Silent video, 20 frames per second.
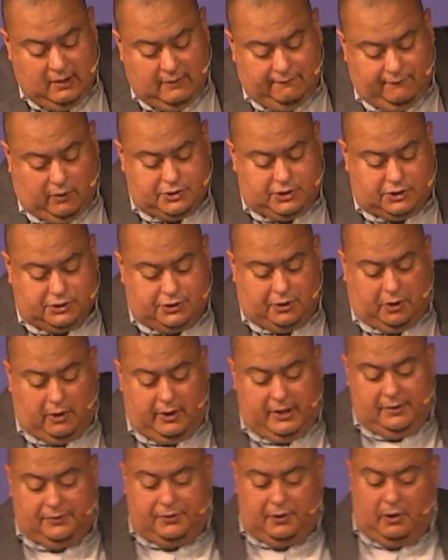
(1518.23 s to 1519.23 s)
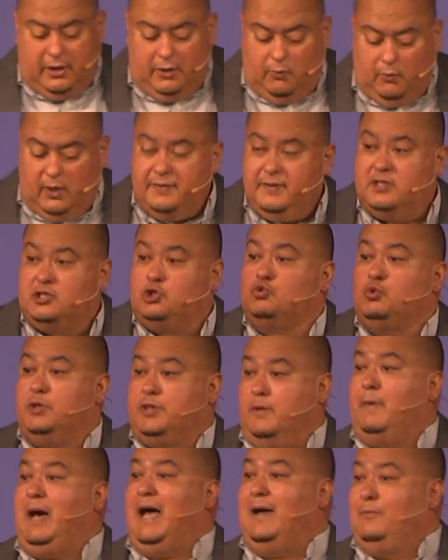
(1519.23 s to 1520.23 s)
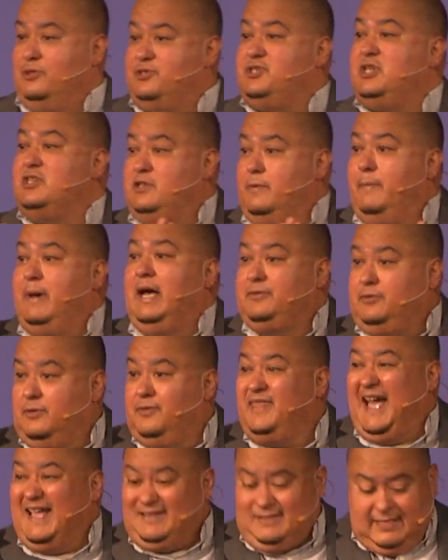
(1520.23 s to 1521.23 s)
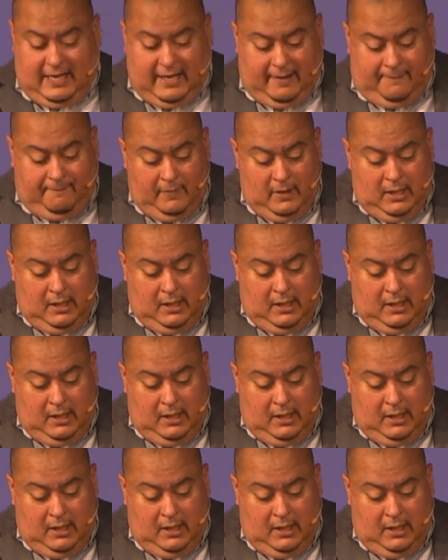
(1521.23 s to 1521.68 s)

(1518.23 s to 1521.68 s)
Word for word: verses 30 and 31, this is what the Bible says about that time.